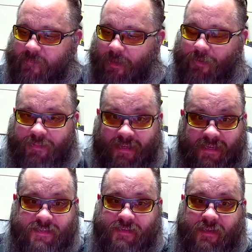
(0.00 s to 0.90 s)
But
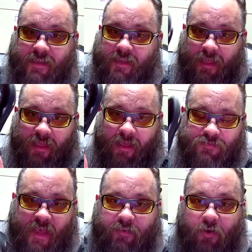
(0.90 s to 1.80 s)
these, I
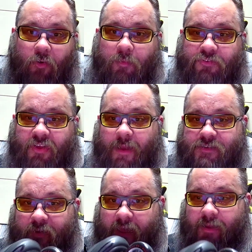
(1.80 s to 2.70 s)
was having a horrible time.
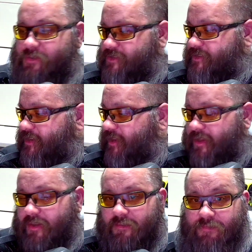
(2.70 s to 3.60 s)
So I was
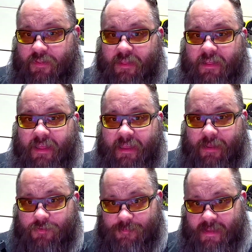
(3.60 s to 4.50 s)
feeling like
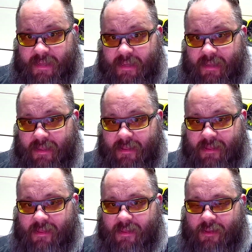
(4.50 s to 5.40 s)
it was me.
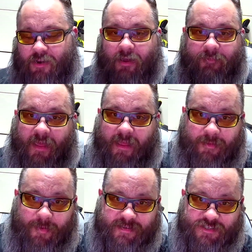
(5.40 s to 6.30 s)
I'm not in
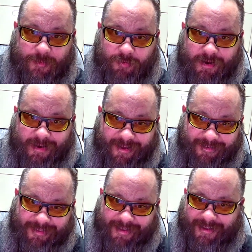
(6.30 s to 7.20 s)
the best shape right now.
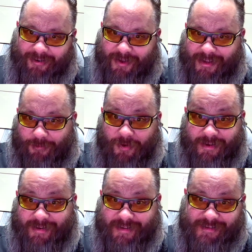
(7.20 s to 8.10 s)
I get
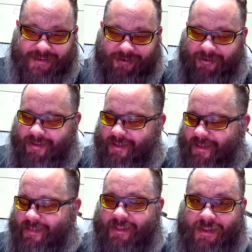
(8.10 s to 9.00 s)
winded easier
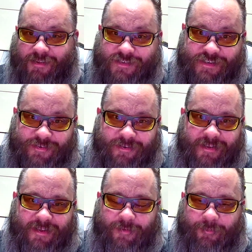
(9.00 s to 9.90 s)
than I used to,
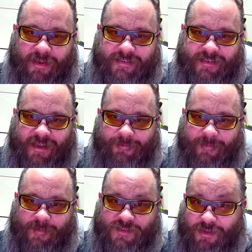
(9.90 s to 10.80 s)
but I'm
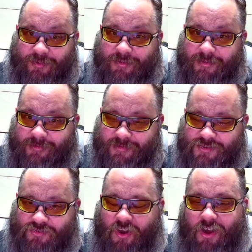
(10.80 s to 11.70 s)
still
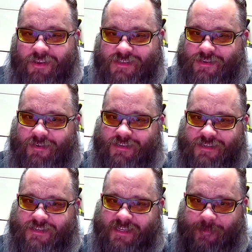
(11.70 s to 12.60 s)
strong. So it
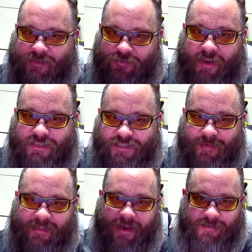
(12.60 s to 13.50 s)
just seemed strange to
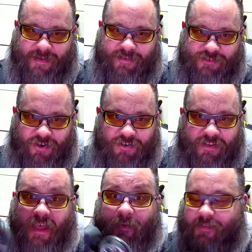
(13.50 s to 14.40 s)
me that I was having such a hard
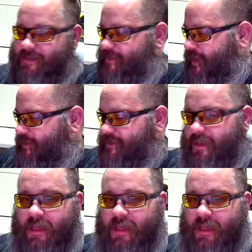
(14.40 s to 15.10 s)
time on these skates.